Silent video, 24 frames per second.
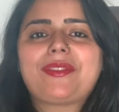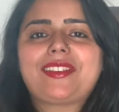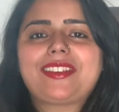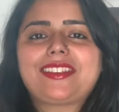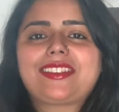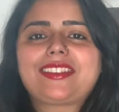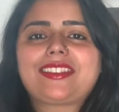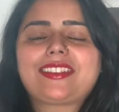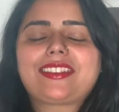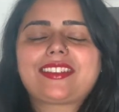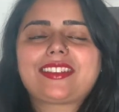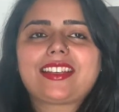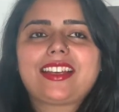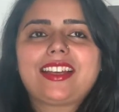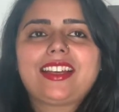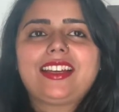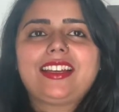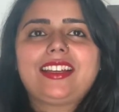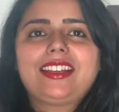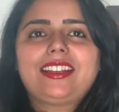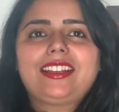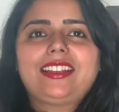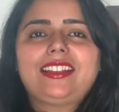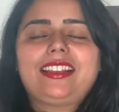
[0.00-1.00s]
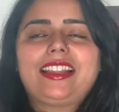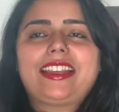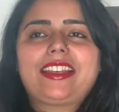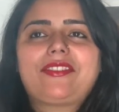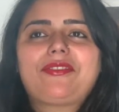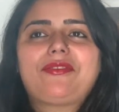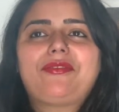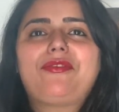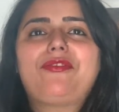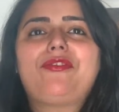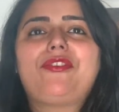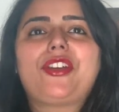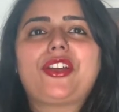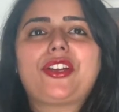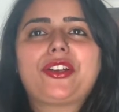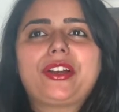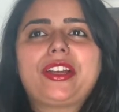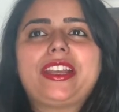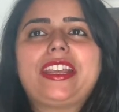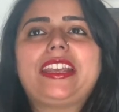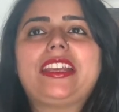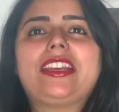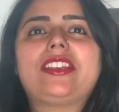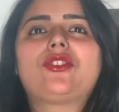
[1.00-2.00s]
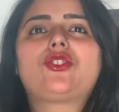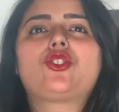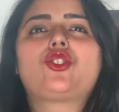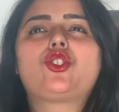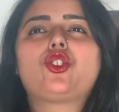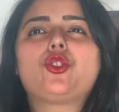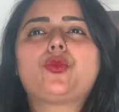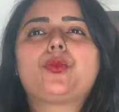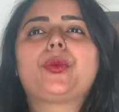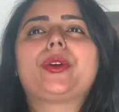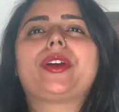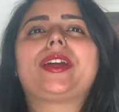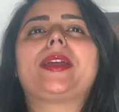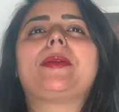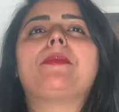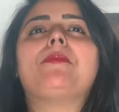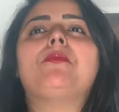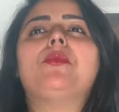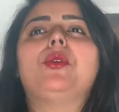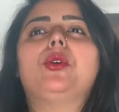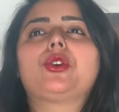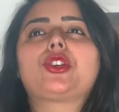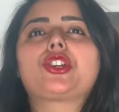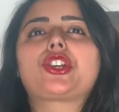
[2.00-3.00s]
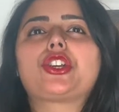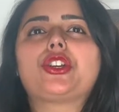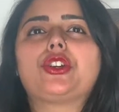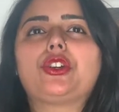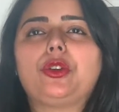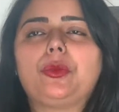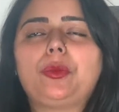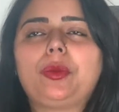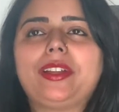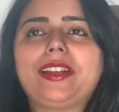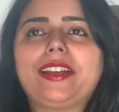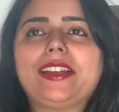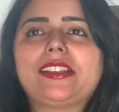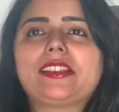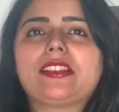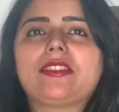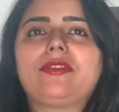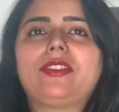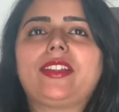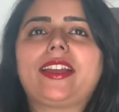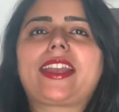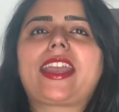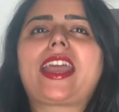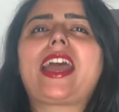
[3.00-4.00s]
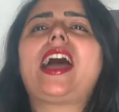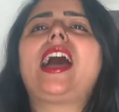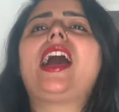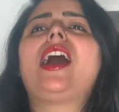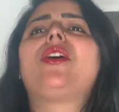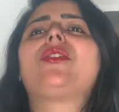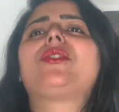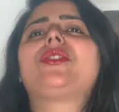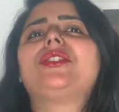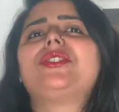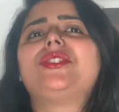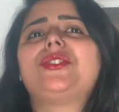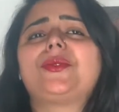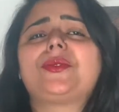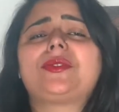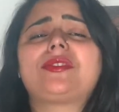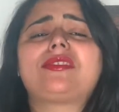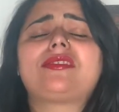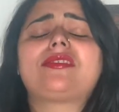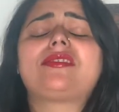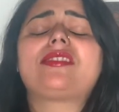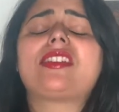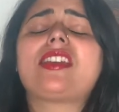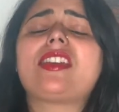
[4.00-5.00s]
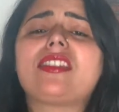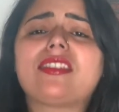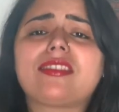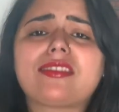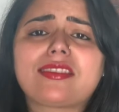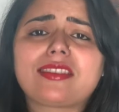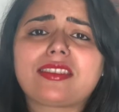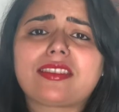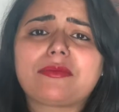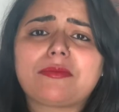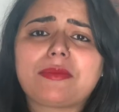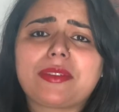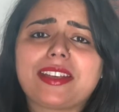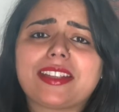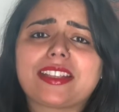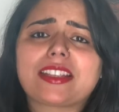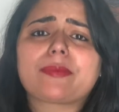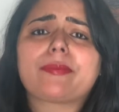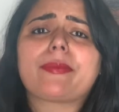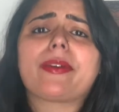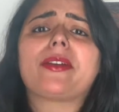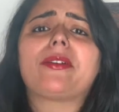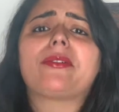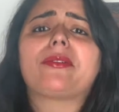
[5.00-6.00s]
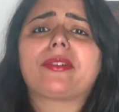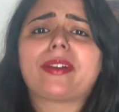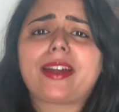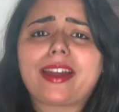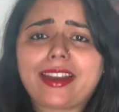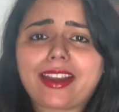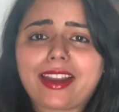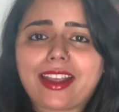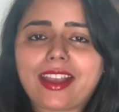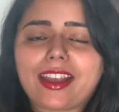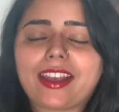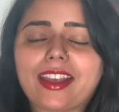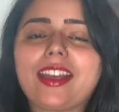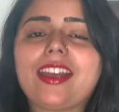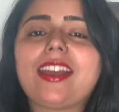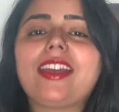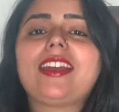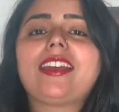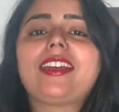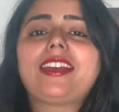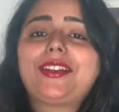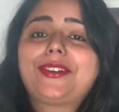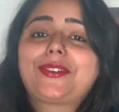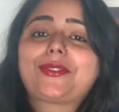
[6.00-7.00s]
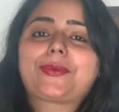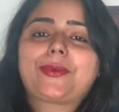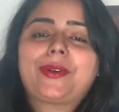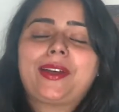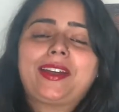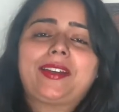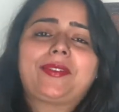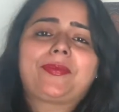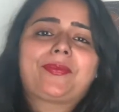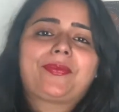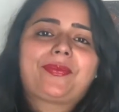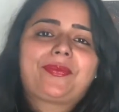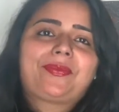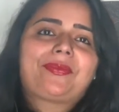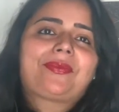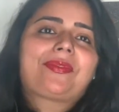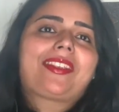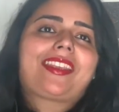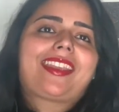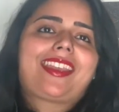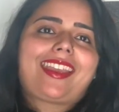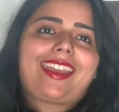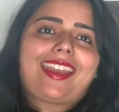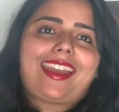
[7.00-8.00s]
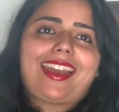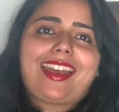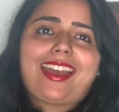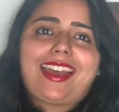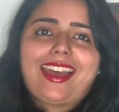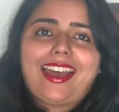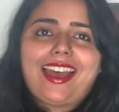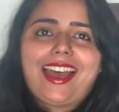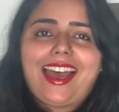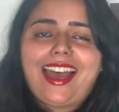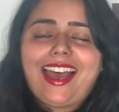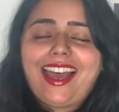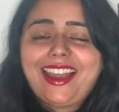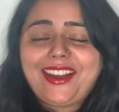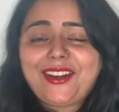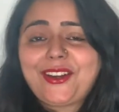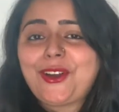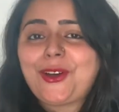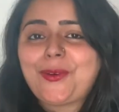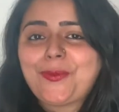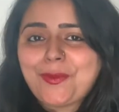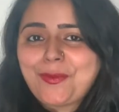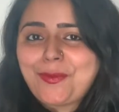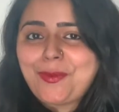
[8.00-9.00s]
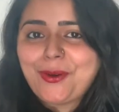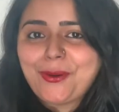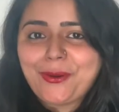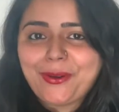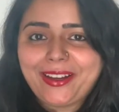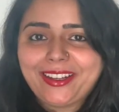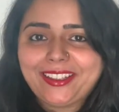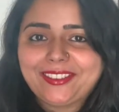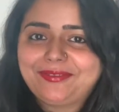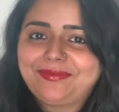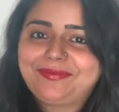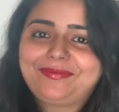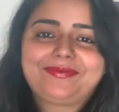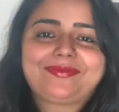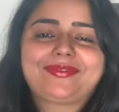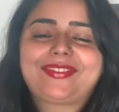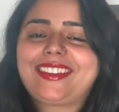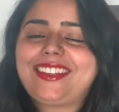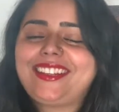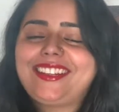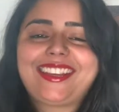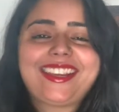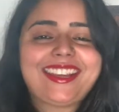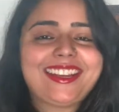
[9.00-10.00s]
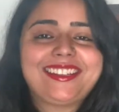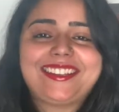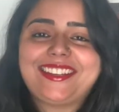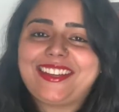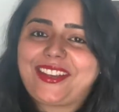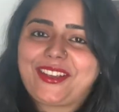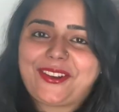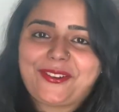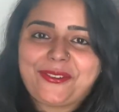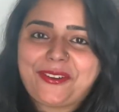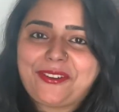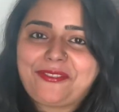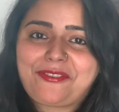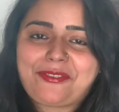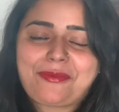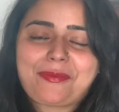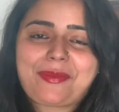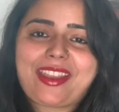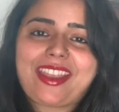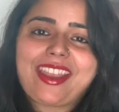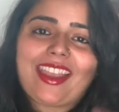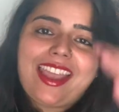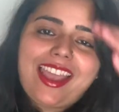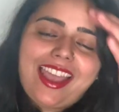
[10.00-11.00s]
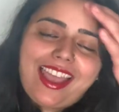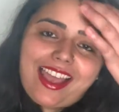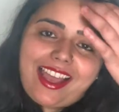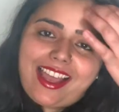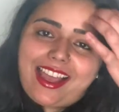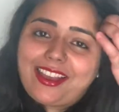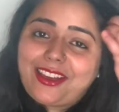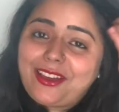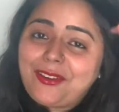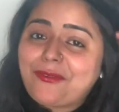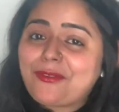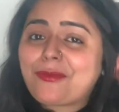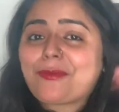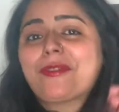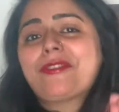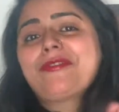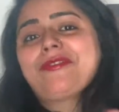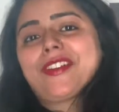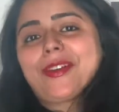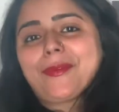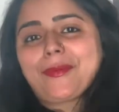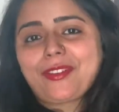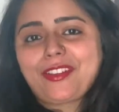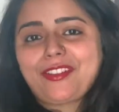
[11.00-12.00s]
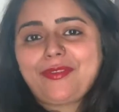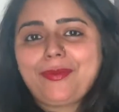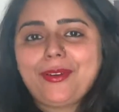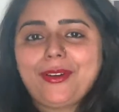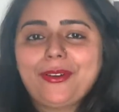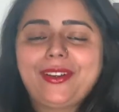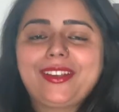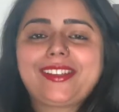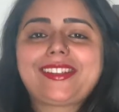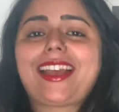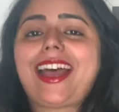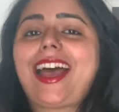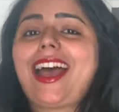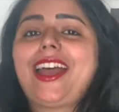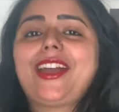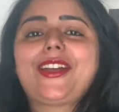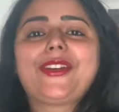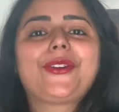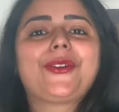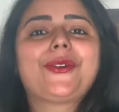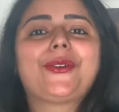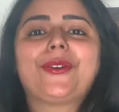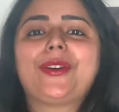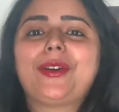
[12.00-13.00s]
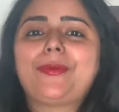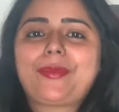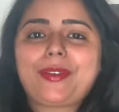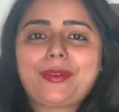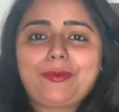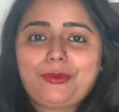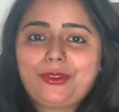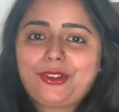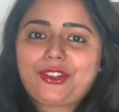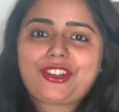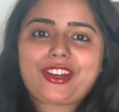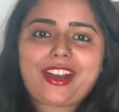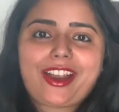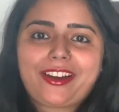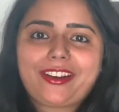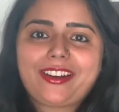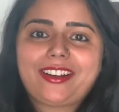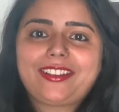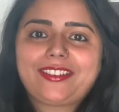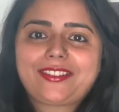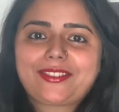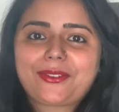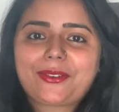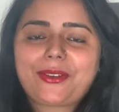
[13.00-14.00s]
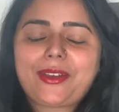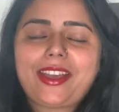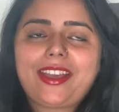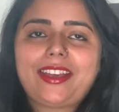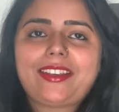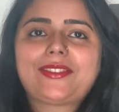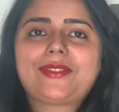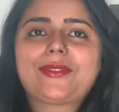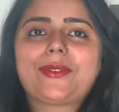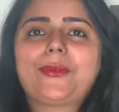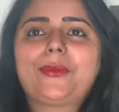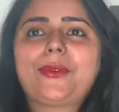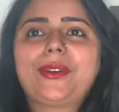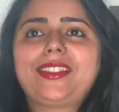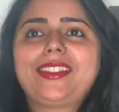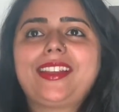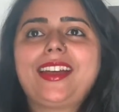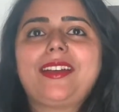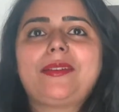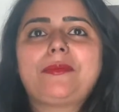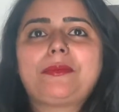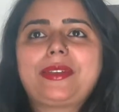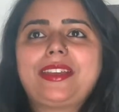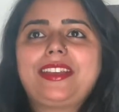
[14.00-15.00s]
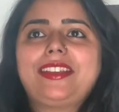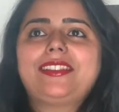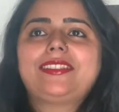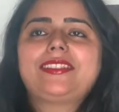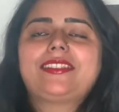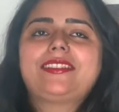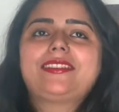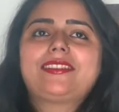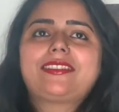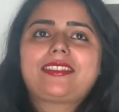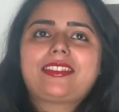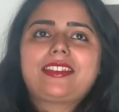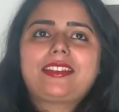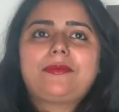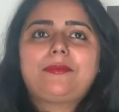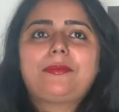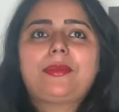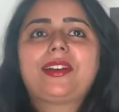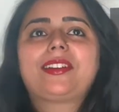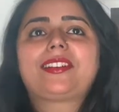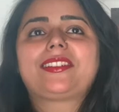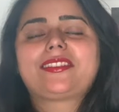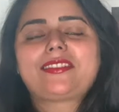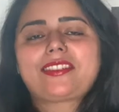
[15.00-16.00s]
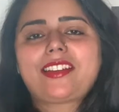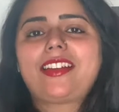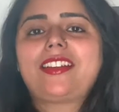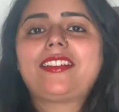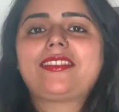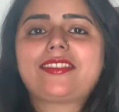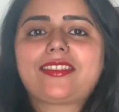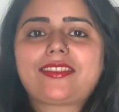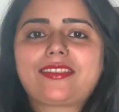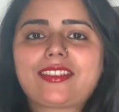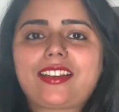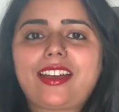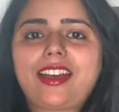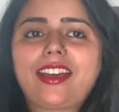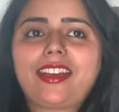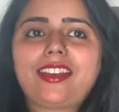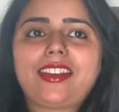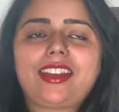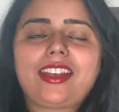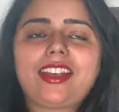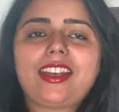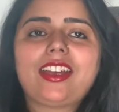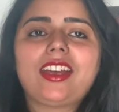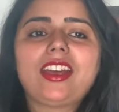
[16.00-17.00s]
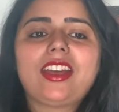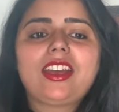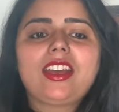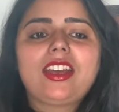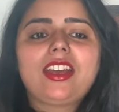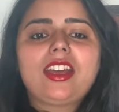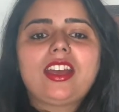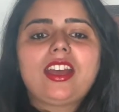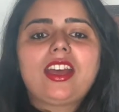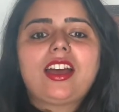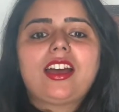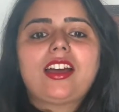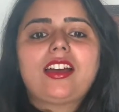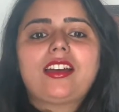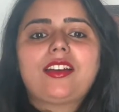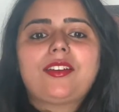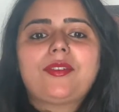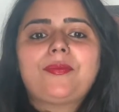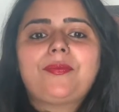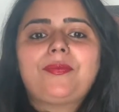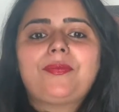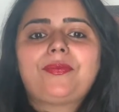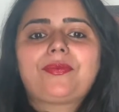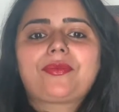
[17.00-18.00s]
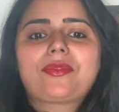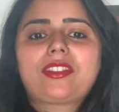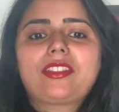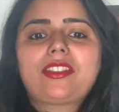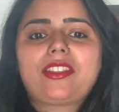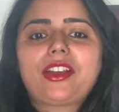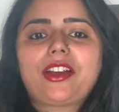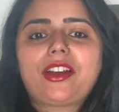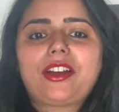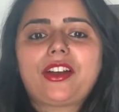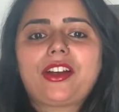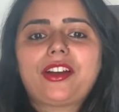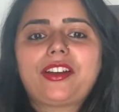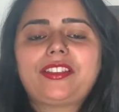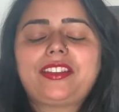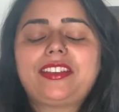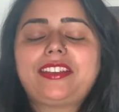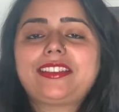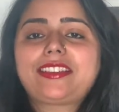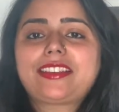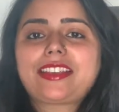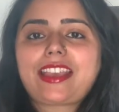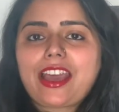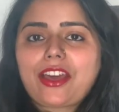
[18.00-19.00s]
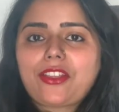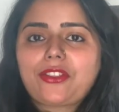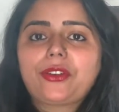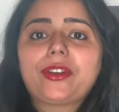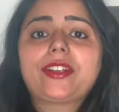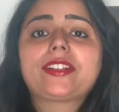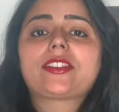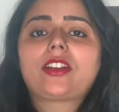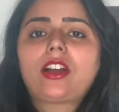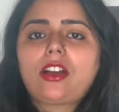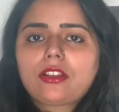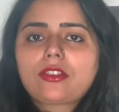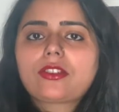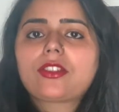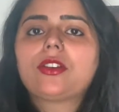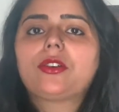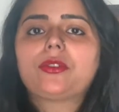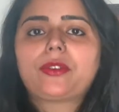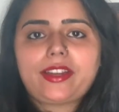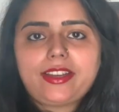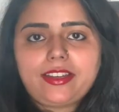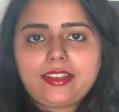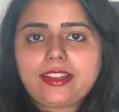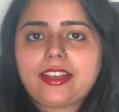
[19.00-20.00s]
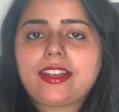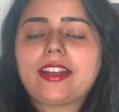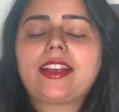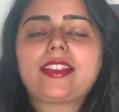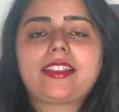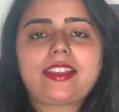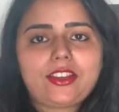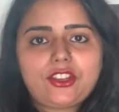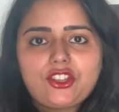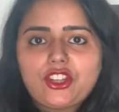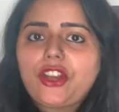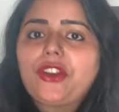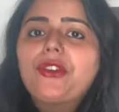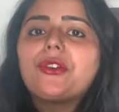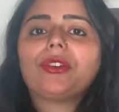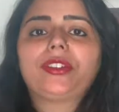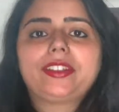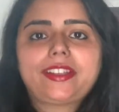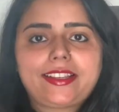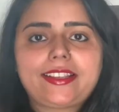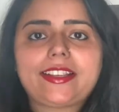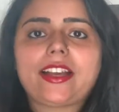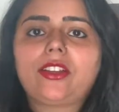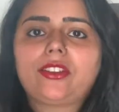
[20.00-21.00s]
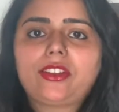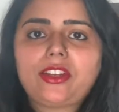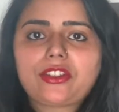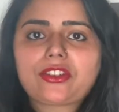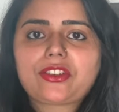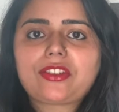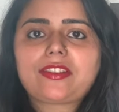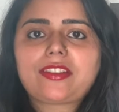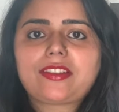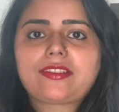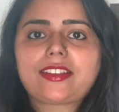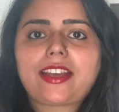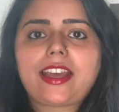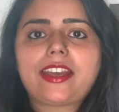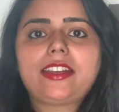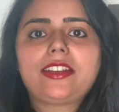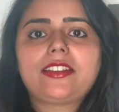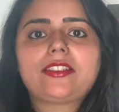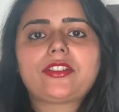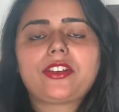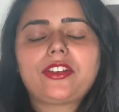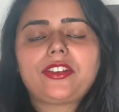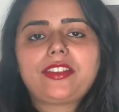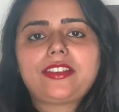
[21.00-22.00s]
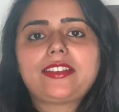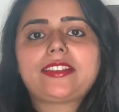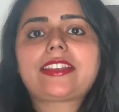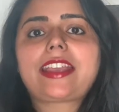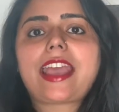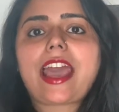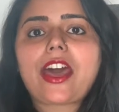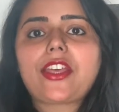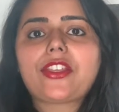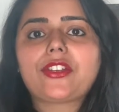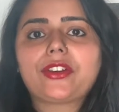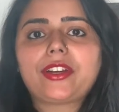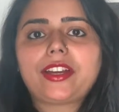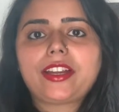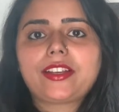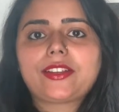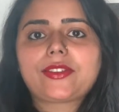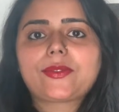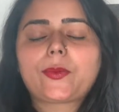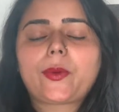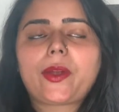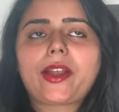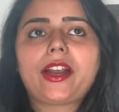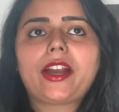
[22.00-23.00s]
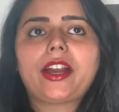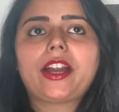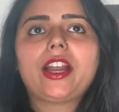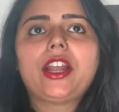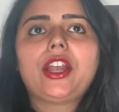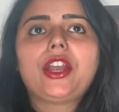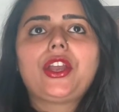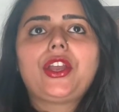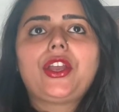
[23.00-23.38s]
this like very super emotional place of like, how could you say this to me? It's my writing. Here's why. I know I'm a poet. You can't take it away from me. I come from a family of poets. I grew up in mushairas. Okay, so what that means is in Pakistani society, there are these gatherings, also Indian, I think generally South Asian societies, there are these gatherings where